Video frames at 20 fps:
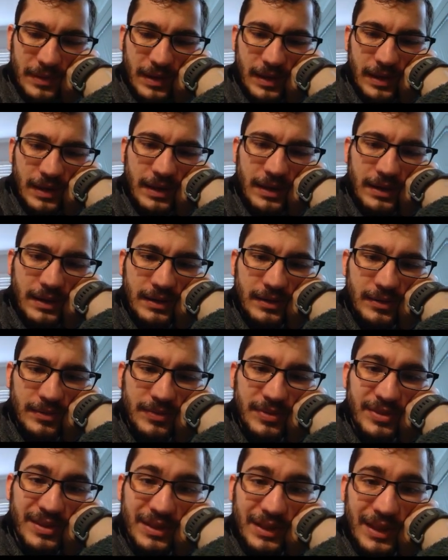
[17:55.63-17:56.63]
And
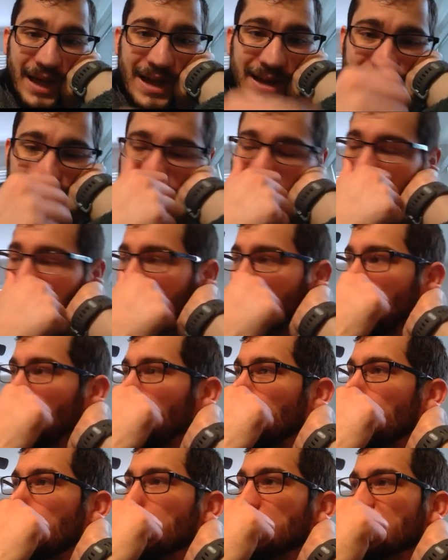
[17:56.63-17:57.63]
the last IP
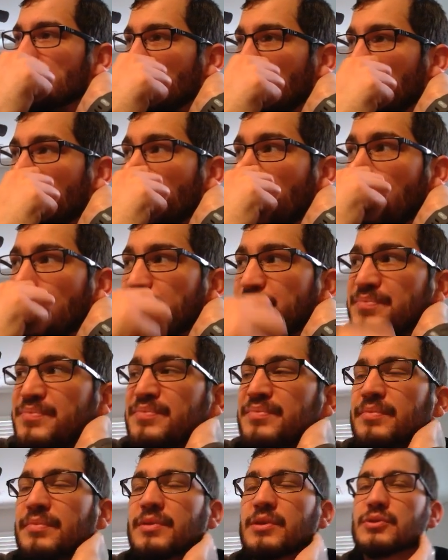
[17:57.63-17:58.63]
in this subnet,
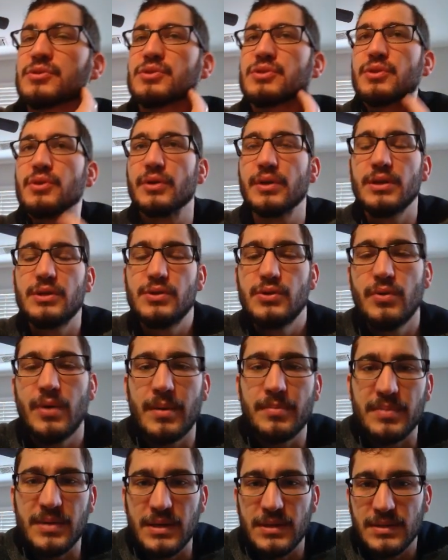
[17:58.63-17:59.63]
there's 32
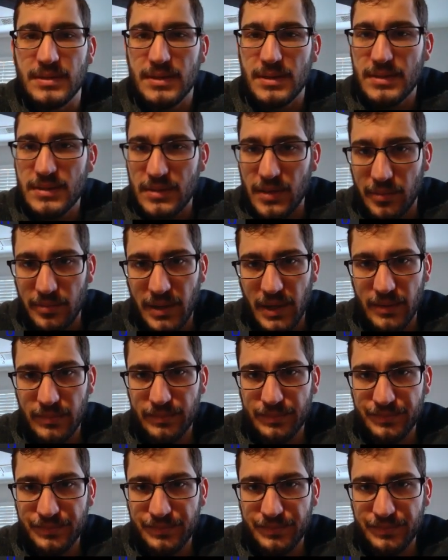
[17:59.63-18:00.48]
IPs in this subnet,